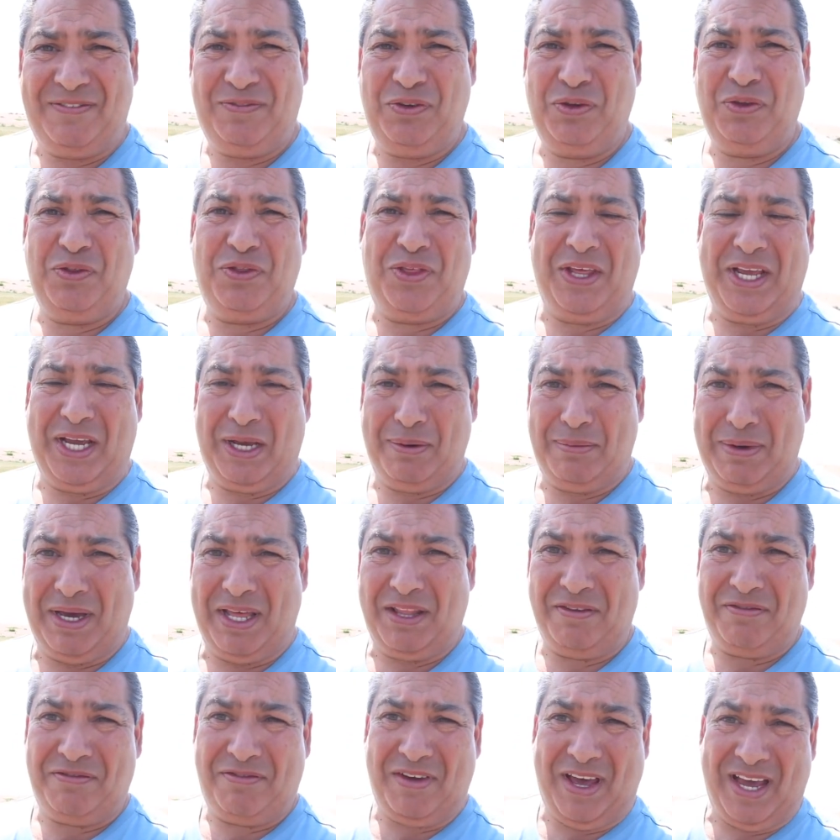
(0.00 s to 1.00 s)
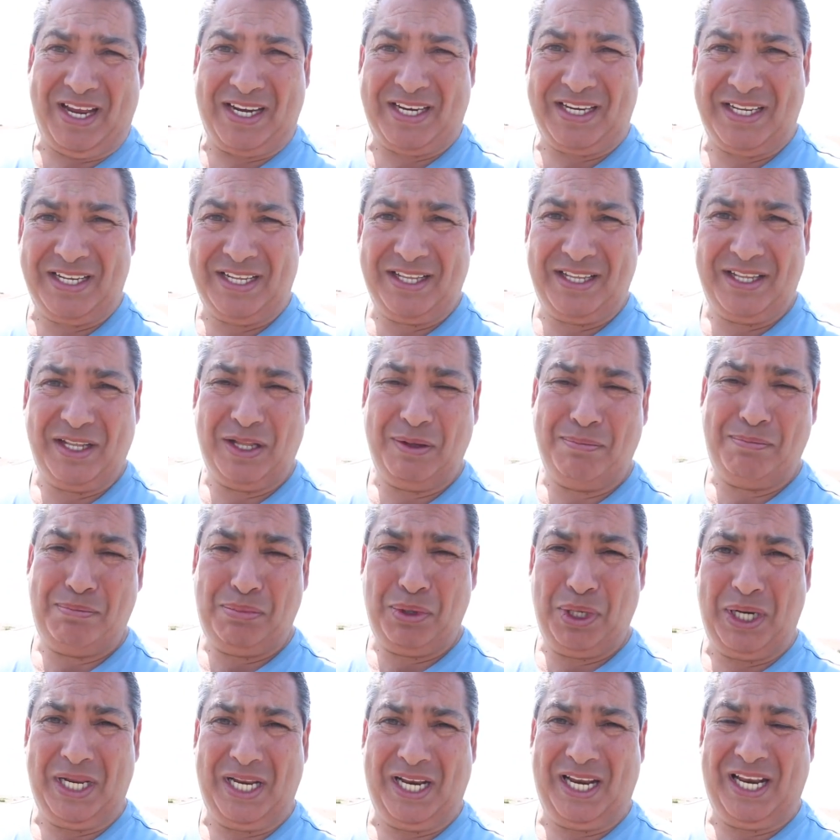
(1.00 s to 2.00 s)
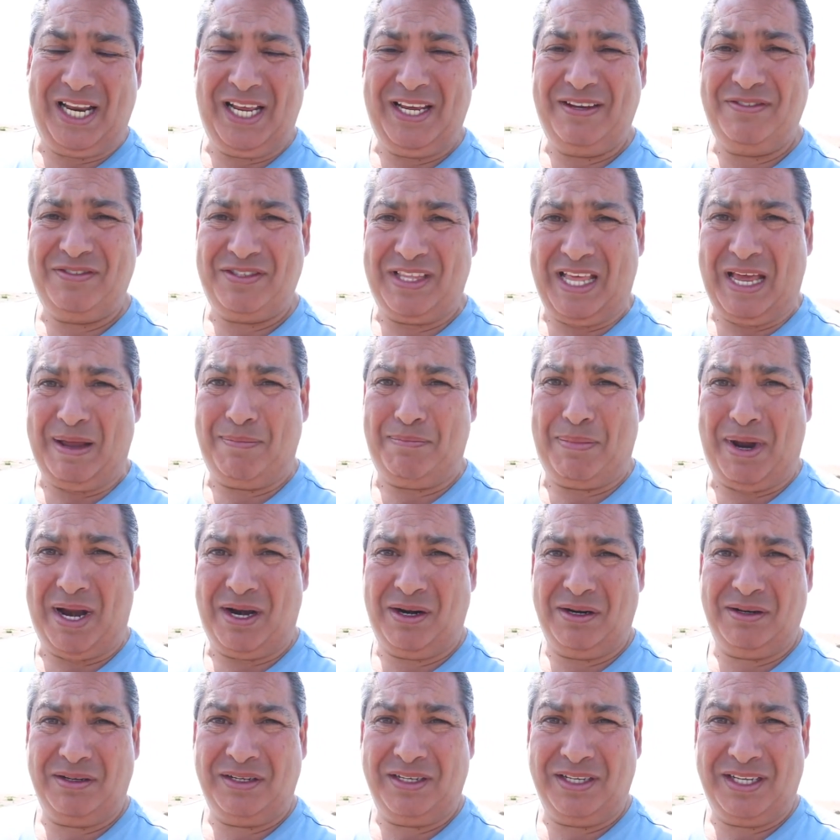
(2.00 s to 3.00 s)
If you think about the fact that the bullet leaves that barrel